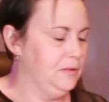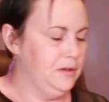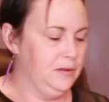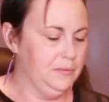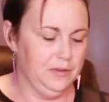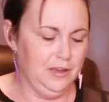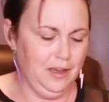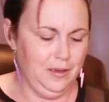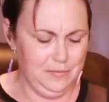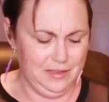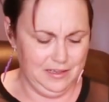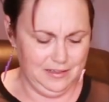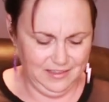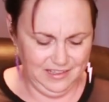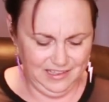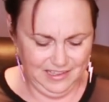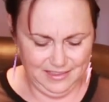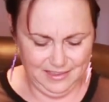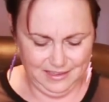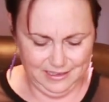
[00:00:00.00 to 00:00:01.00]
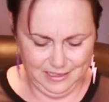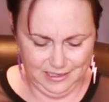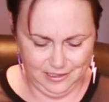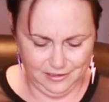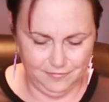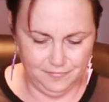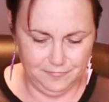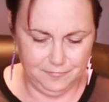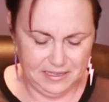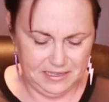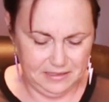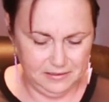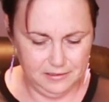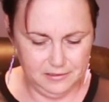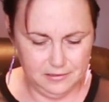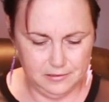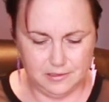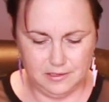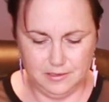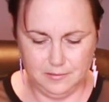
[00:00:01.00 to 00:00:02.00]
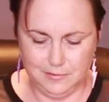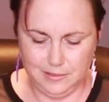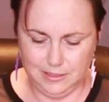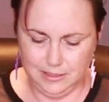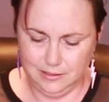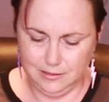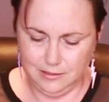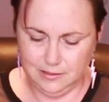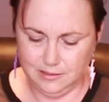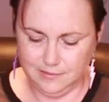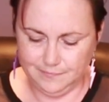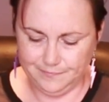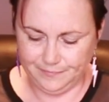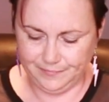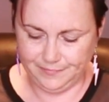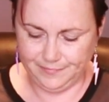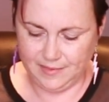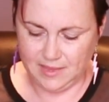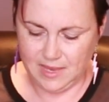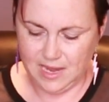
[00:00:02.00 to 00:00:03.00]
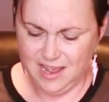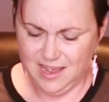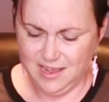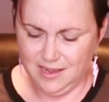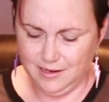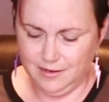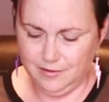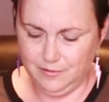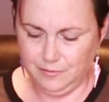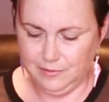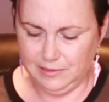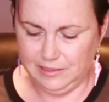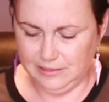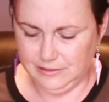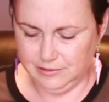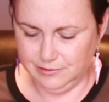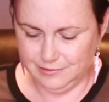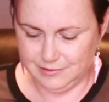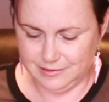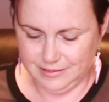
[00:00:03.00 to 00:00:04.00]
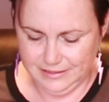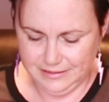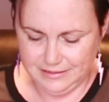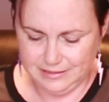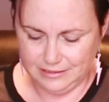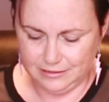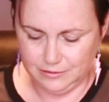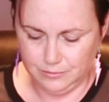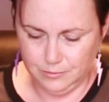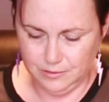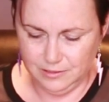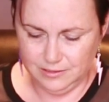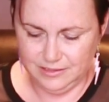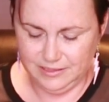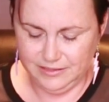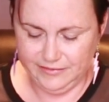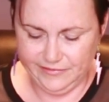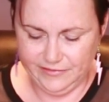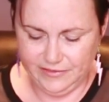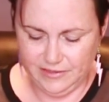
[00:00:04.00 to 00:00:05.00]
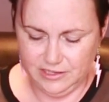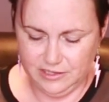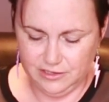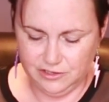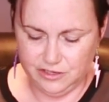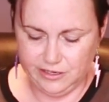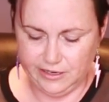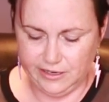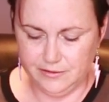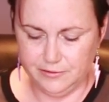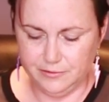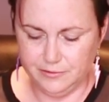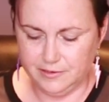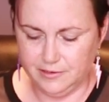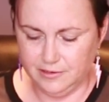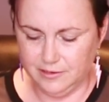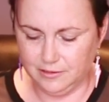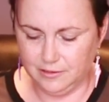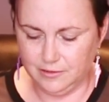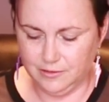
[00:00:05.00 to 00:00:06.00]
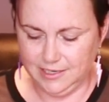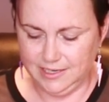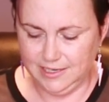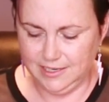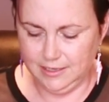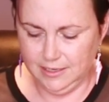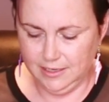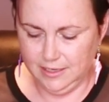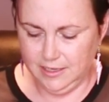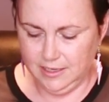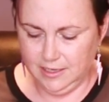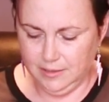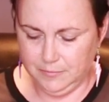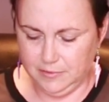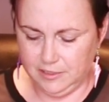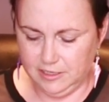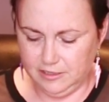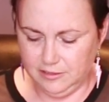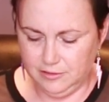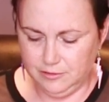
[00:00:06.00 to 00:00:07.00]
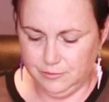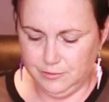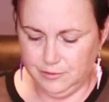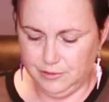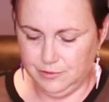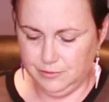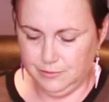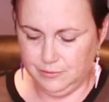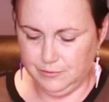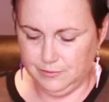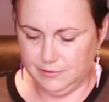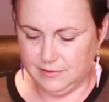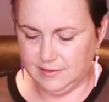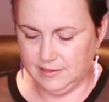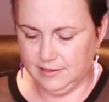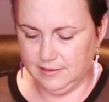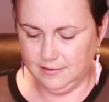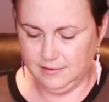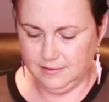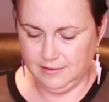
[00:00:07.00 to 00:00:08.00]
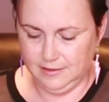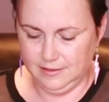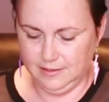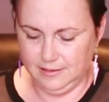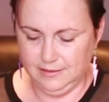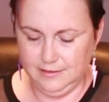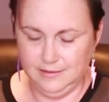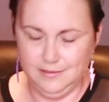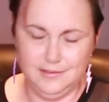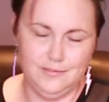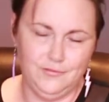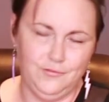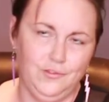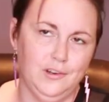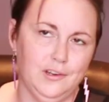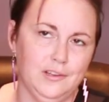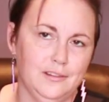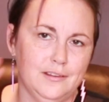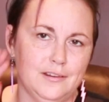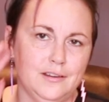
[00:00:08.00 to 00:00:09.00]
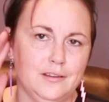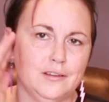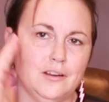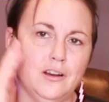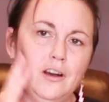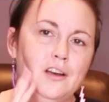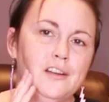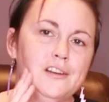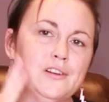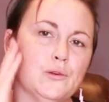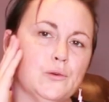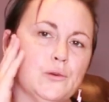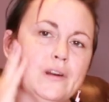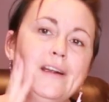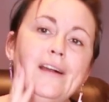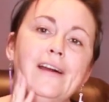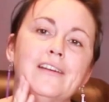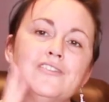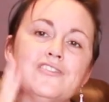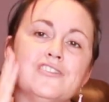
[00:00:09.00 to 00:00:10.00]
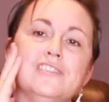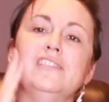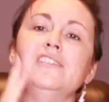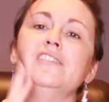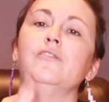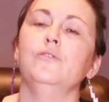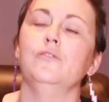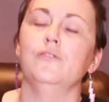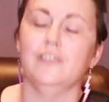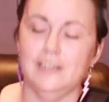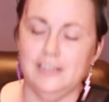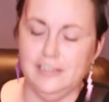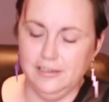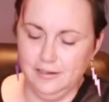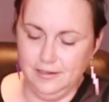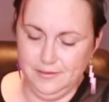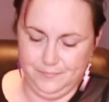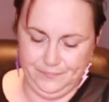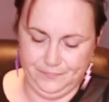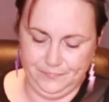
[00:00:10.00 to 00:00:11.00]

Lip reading: mom got me. I think it's an e.l.f. palette or something. I don't really use it. The quality of the shadows aren't great, but I do use these for a little contour action over here